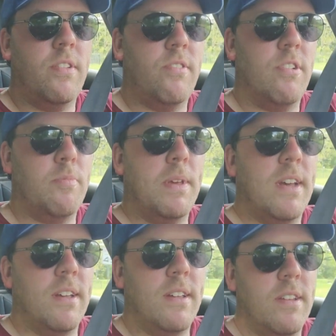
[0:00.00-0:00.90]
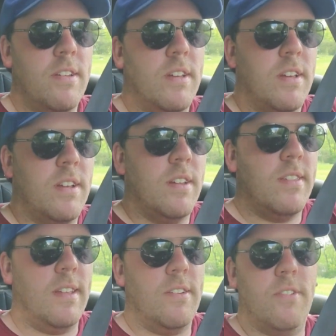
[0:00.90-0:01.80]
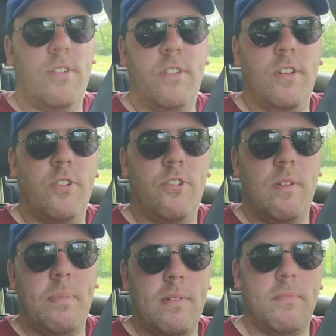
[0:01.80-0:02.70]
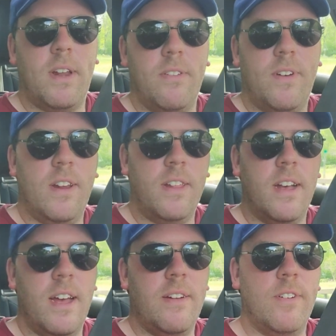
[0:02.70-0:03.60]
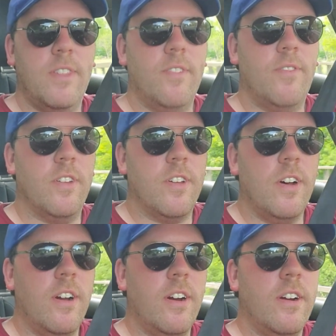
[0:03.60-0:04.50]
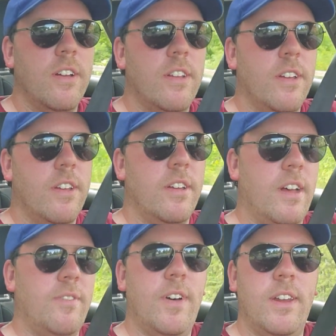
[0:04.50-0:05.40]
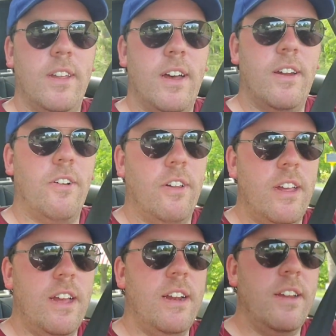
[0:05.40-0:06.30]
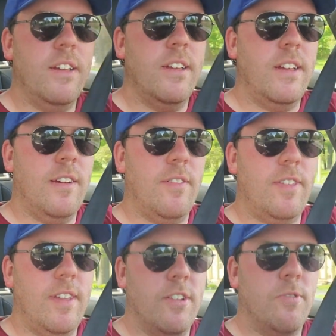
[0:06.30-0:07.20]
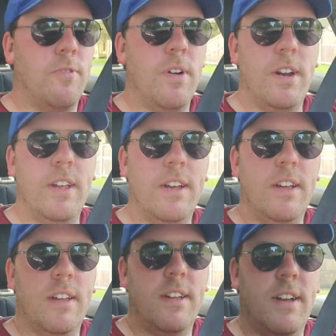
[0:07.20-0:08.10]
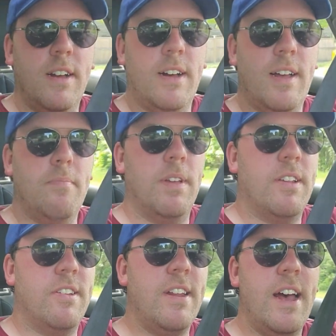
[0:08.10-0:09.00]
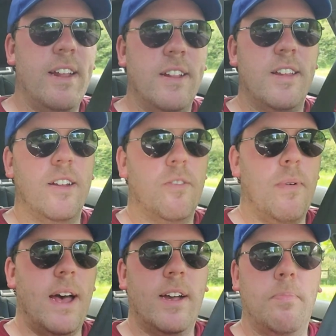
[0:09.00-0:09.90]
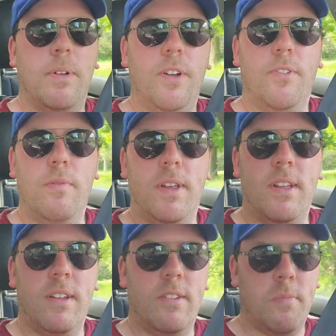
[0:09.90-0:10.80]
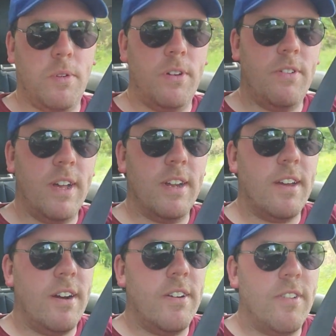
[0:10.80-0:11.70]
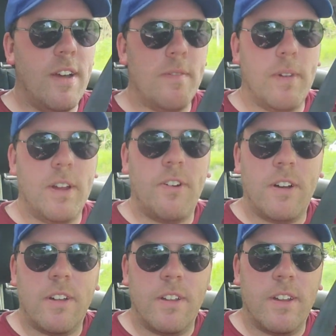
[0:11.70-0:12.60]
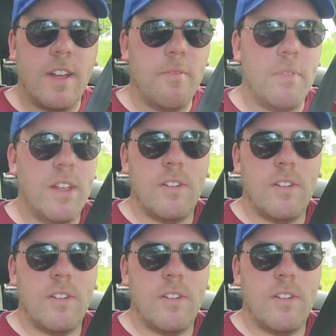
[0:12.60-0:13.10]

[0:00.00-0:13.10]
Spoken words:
Just because things are slow shipping, but I finally got everything for this car. I finally got it all in. Everything is running. I'm ecstatic that it's back up and going because, boy, do I get tired of driving my truck all the time.